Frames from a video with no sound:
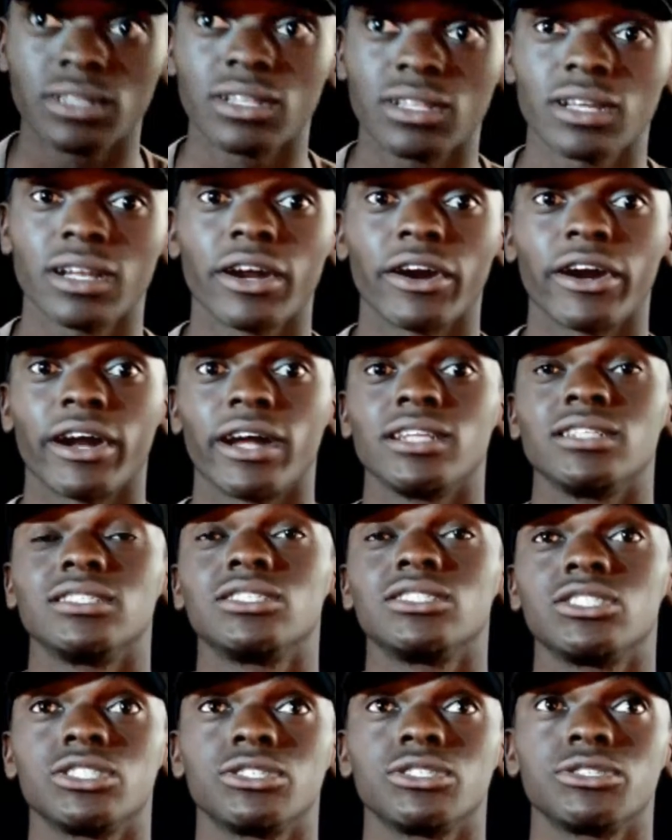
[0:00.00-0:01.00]
the
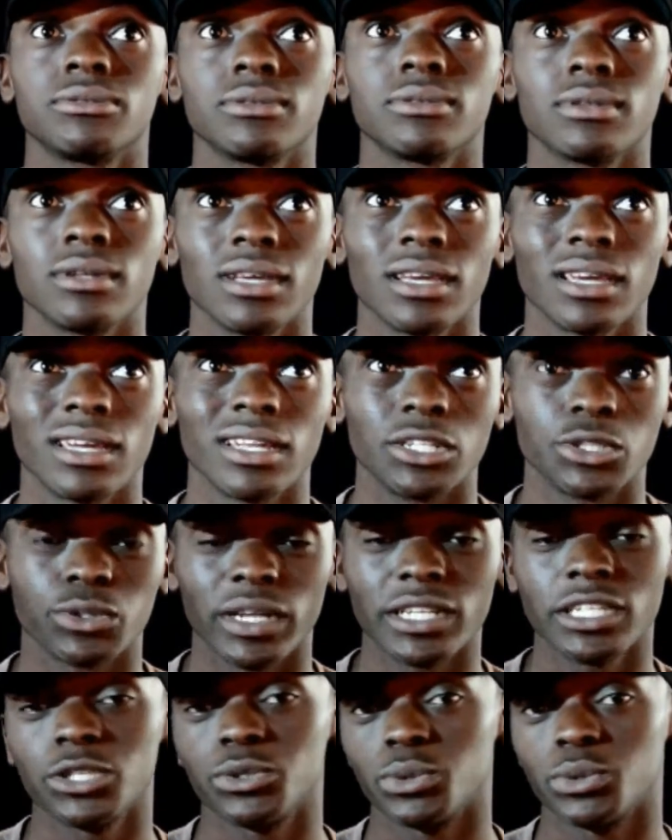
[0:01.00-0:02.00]
garage in
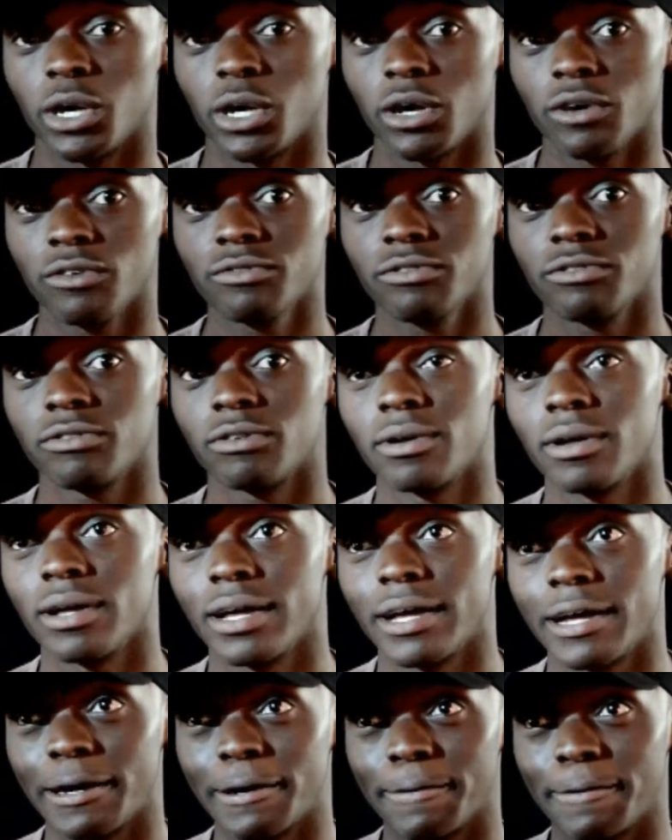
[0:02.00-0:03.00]
2012.
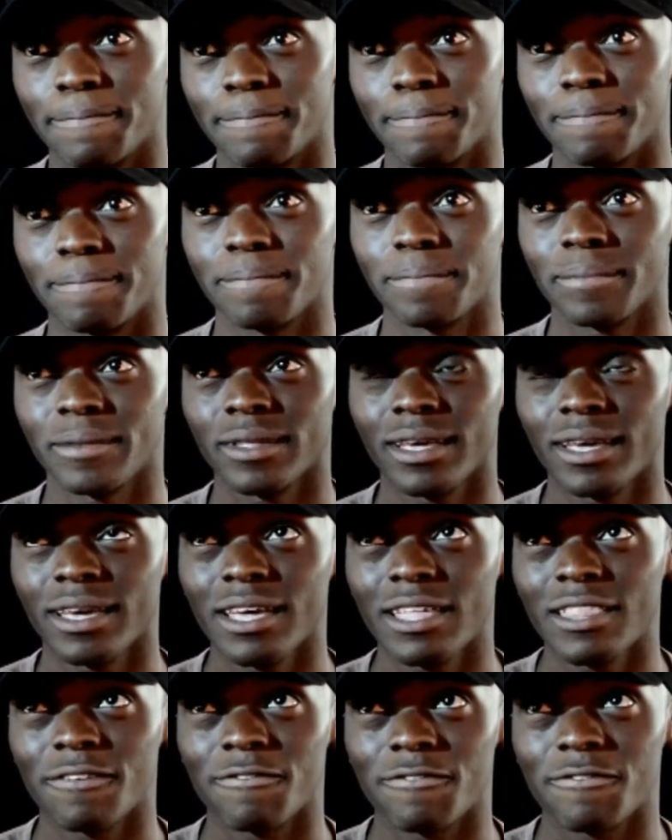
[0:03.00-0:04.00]
Um,
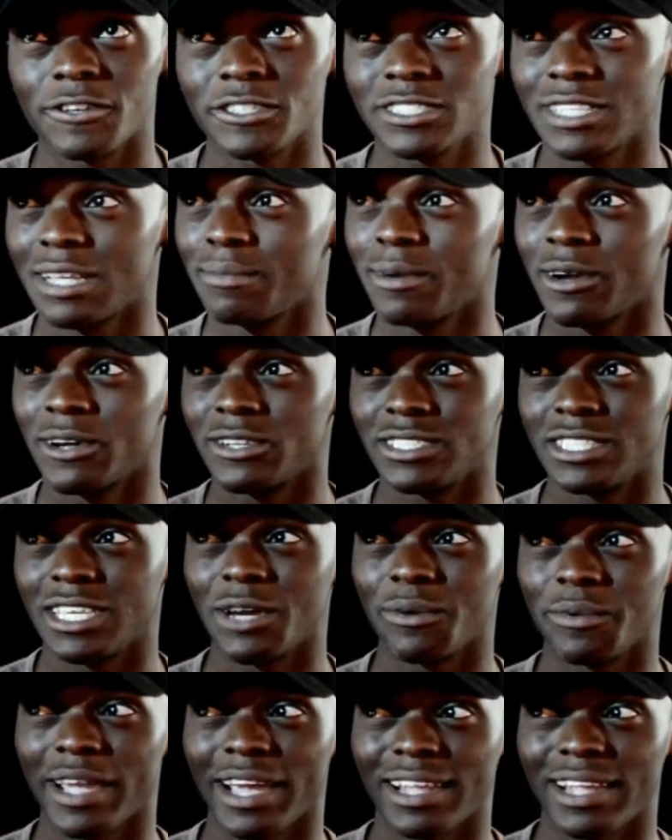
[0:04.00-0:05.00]
first time I was here,
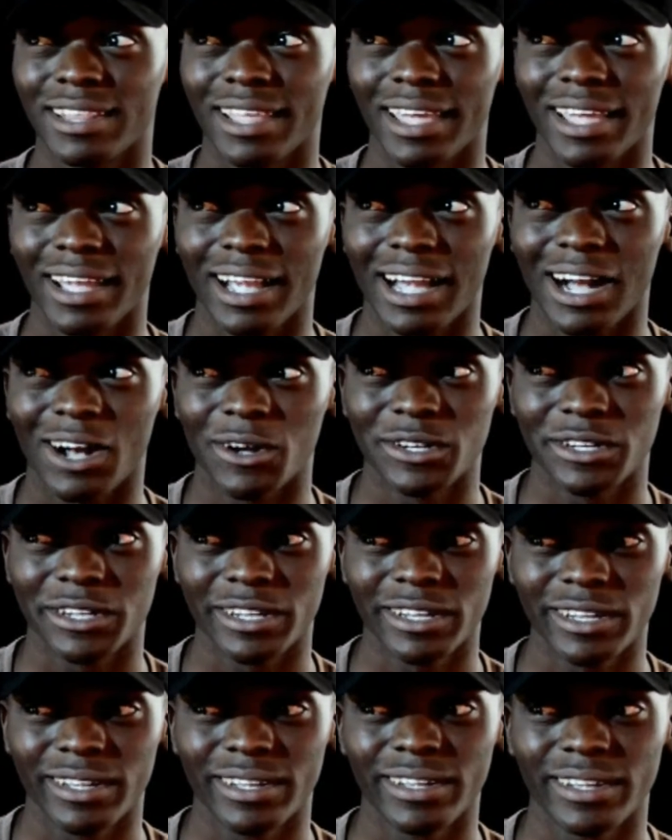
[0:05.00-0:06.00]
we had the
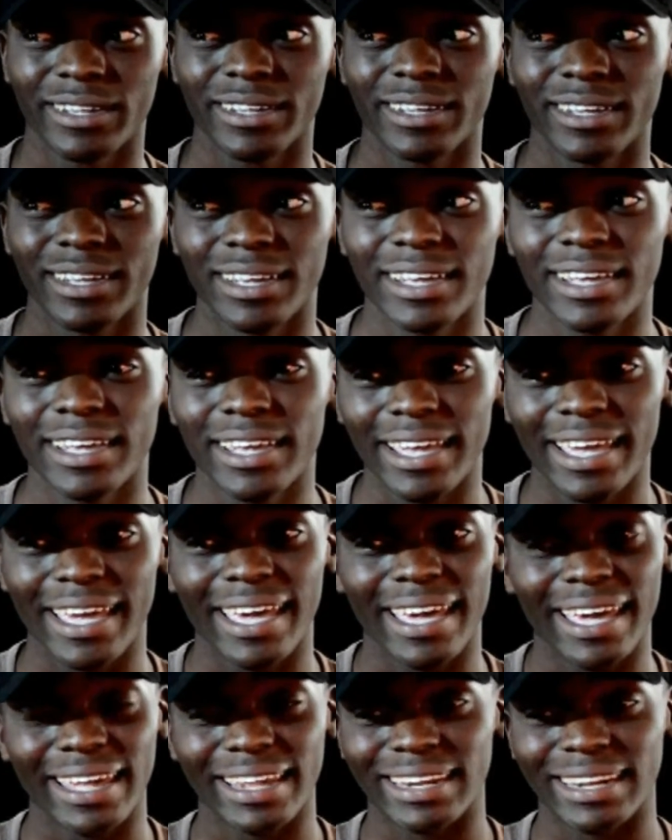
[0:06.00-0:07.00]
encounter,
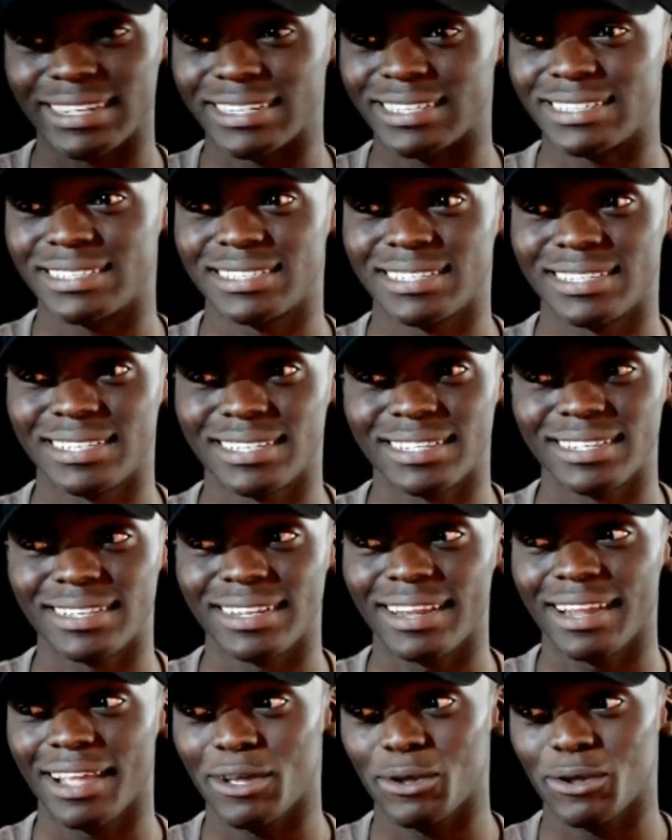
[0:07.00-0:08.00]
and
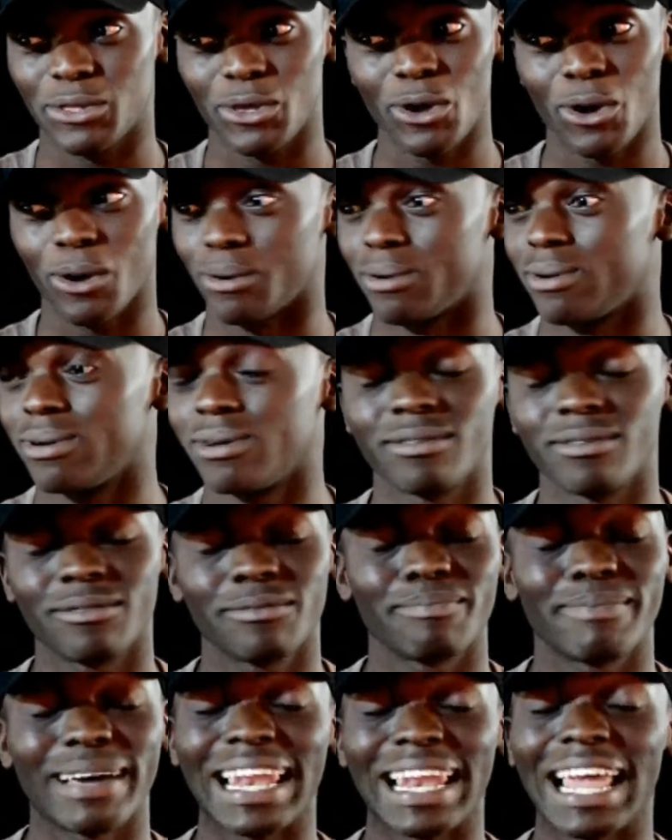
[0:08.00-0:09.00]
yo,
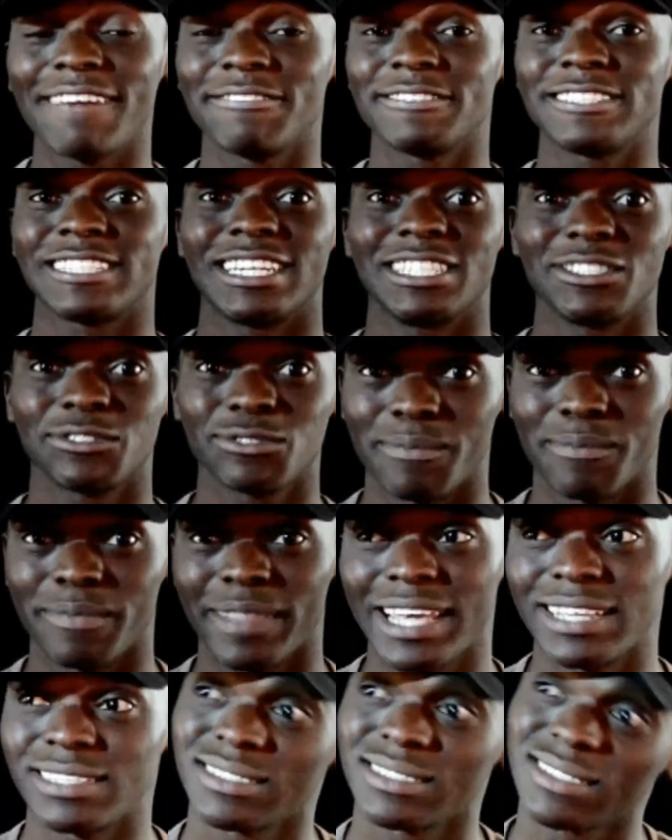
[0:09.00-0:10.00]
my life changed from
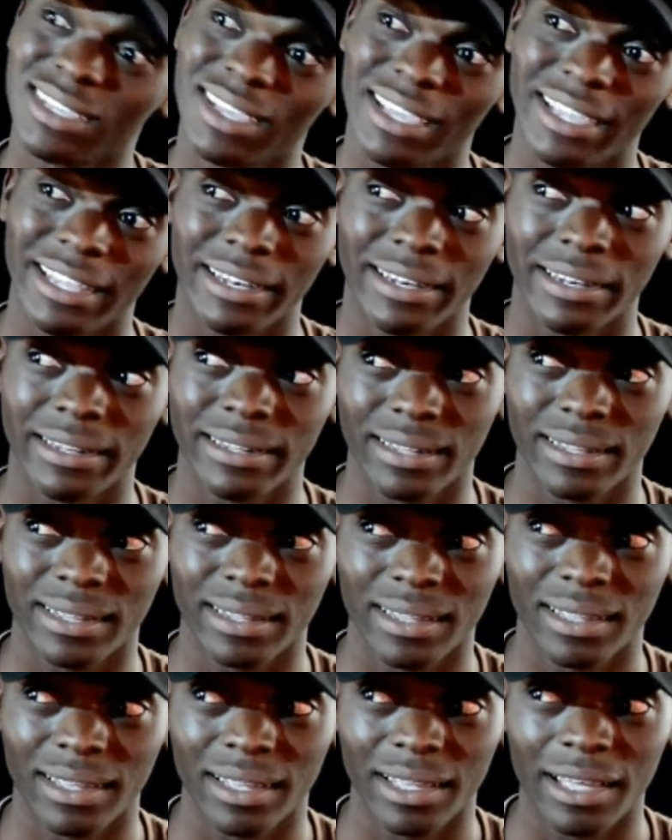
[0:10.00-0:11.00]
then. and
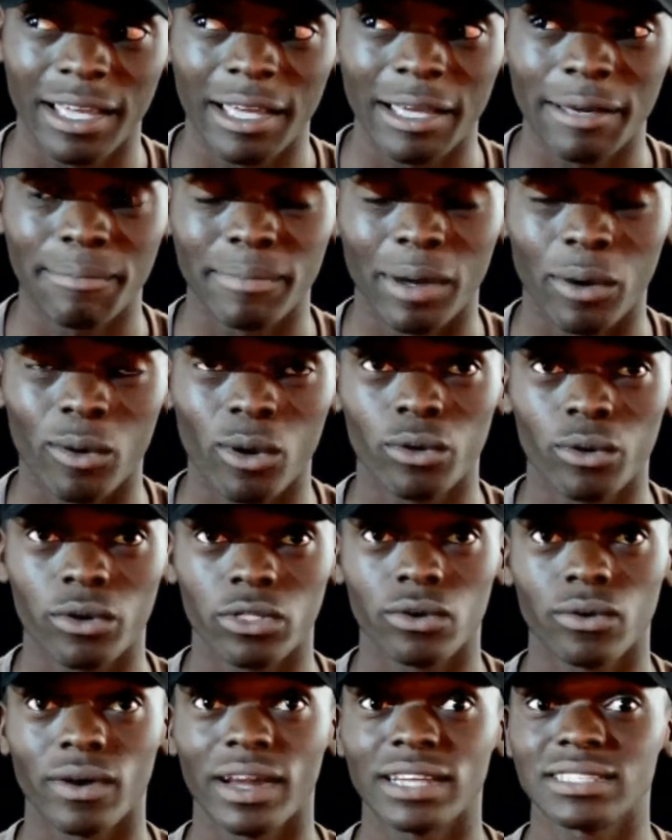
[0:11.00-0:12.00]
my work with
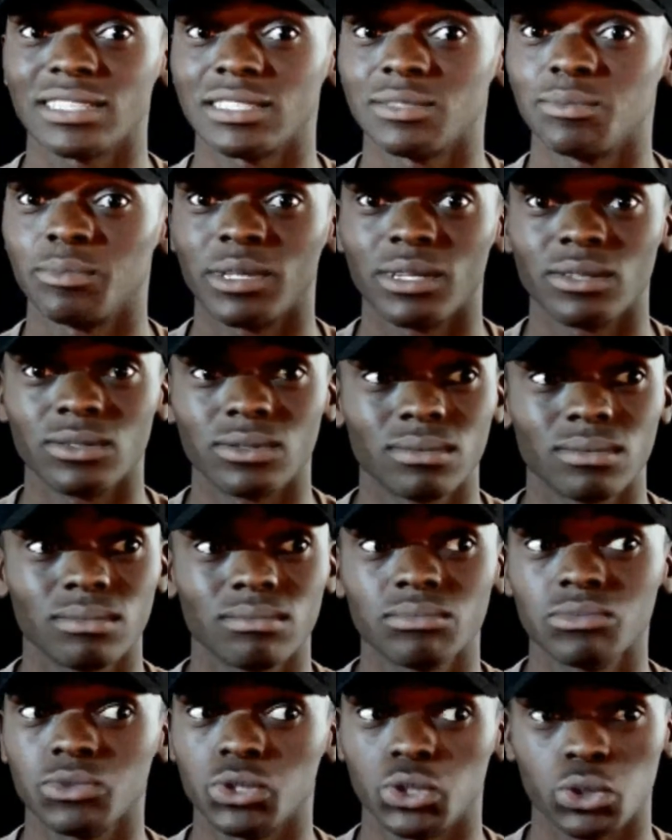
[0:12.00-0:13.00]
Christ has been
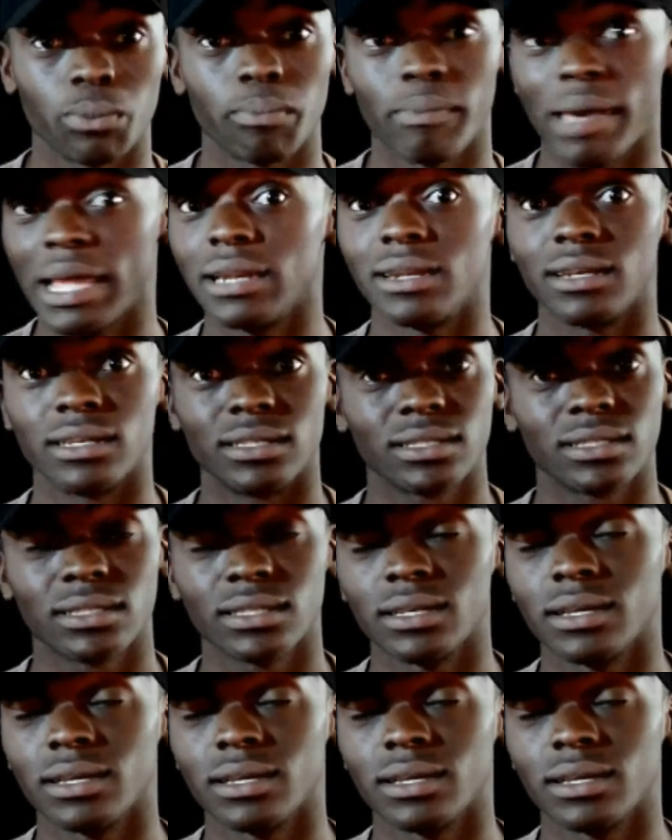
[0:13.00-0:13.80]
tremendous